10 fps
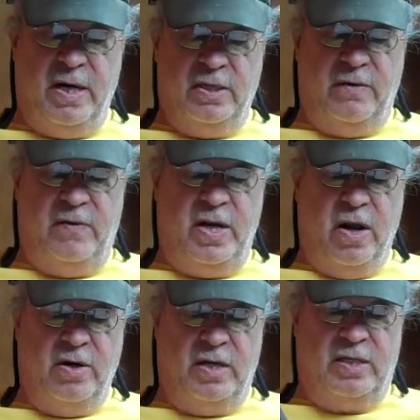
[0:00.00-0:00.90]
because of
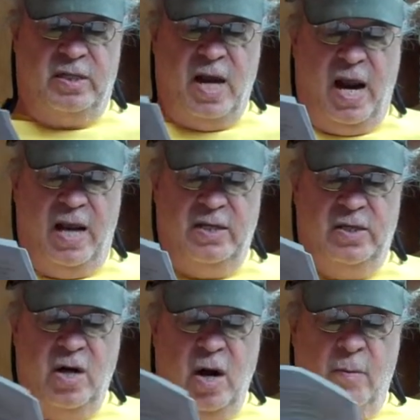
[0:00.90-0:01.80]
the
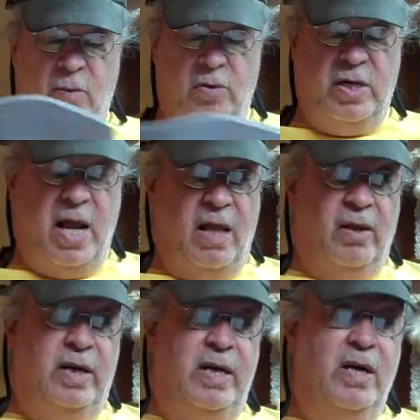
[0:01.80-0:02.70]
undisguised
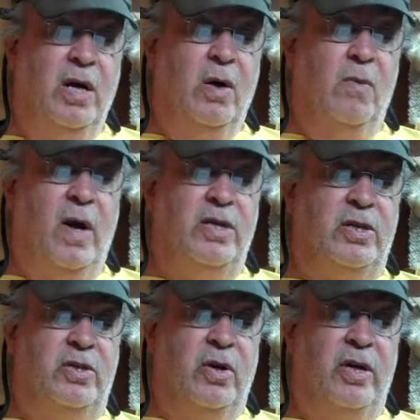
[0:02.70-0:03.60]
brutality
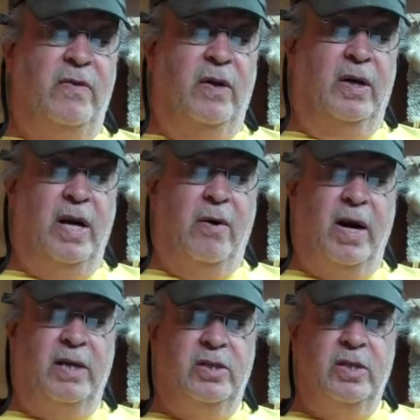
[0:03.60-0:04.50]
registered in the
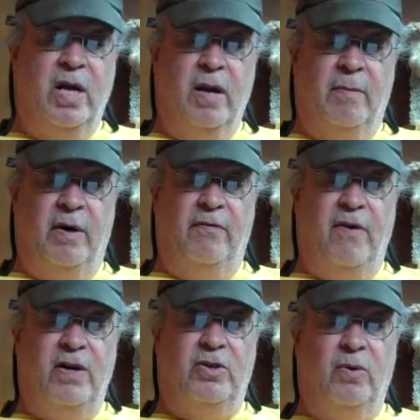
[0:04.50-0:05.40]
lyrics, but
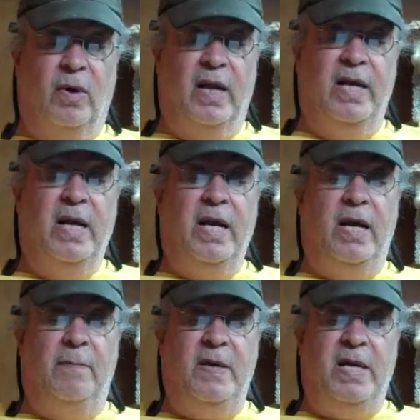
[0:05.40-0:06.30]
eventually
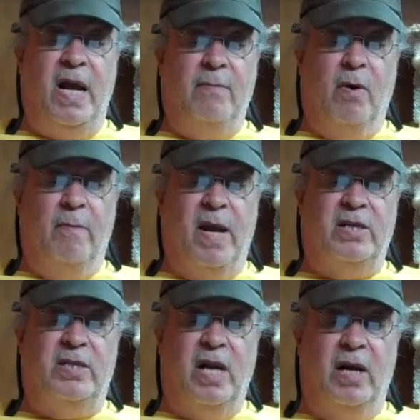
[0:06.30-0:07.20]
it became her
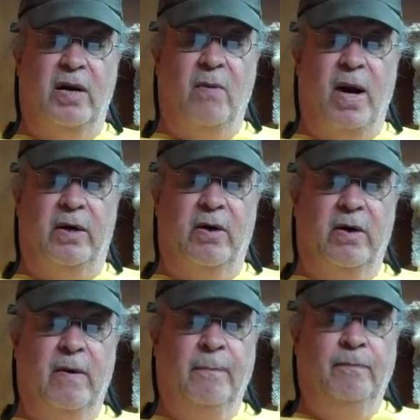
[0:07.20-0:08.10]
best selling
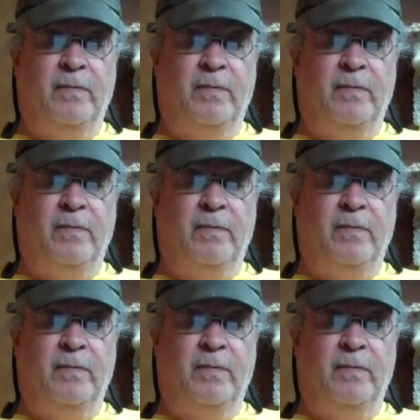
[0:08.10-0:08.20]
record